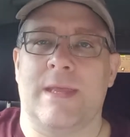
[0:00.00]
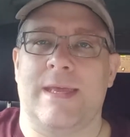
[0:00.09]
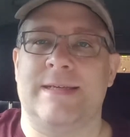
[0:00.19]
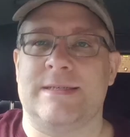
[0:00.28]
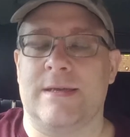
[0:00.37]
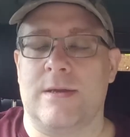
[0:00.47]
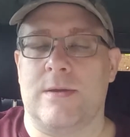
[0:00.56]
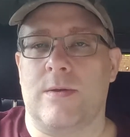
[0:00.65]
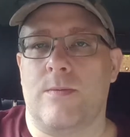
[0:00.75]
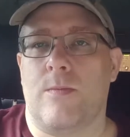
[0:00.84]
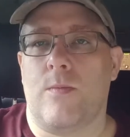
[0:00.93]
is
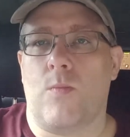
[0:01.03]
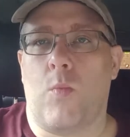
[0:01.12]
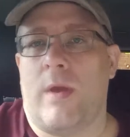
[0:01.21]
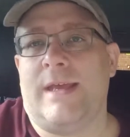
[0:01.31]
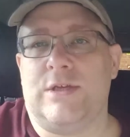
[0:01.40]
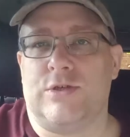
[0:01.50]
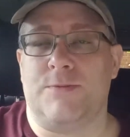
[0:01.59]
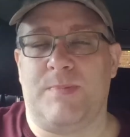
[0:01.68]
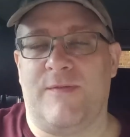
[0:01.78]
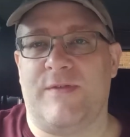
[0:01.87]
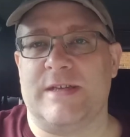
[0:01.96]
we should
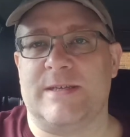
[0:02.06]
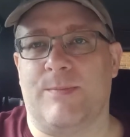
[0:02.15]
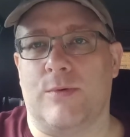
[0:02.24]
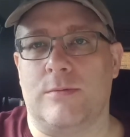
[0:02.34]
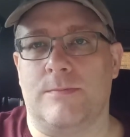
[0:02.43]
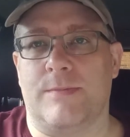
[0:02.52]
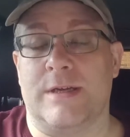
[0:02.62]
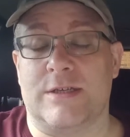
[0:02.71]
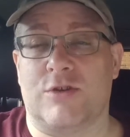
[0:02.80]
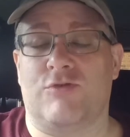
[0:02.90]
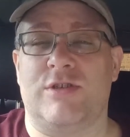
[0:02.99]
be visible
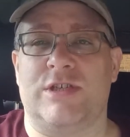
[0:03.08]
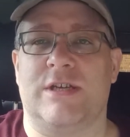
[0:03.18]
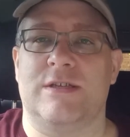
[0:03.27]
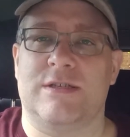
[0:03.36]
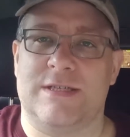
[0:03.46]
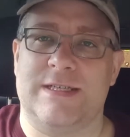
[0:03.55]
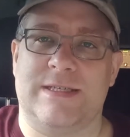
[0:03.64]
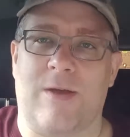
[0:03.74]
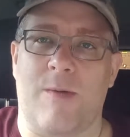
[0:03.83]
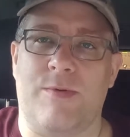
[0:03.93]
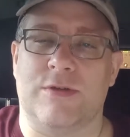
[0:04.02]
as Christians, as
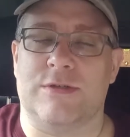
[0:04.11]
disciples,